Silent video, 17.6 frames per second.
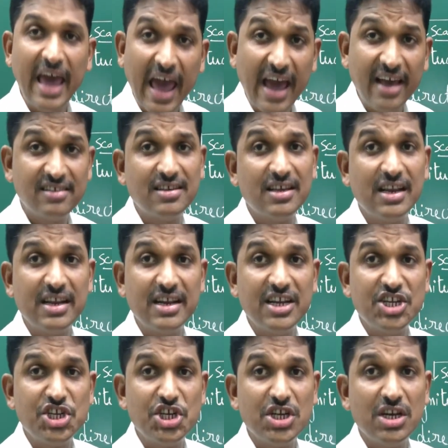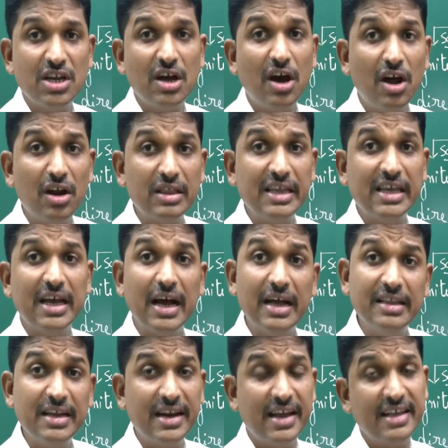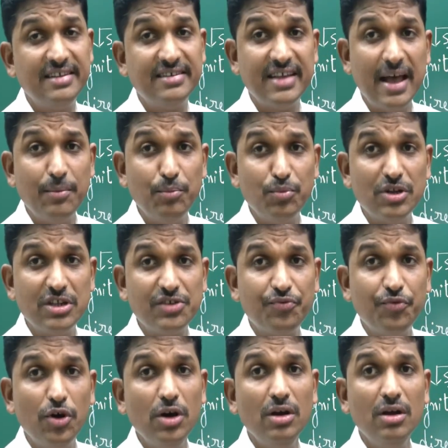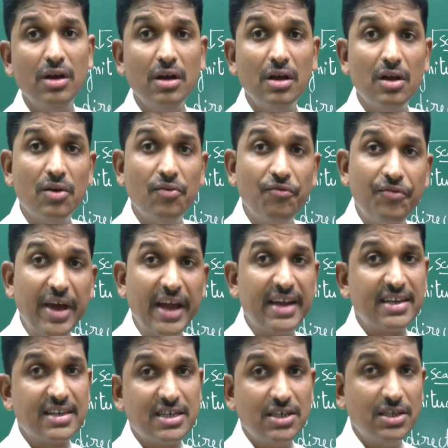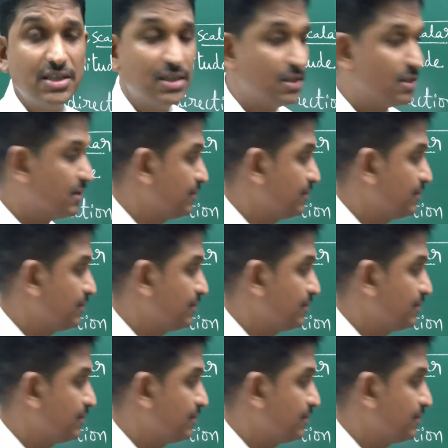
acceleration are the other examples for vector.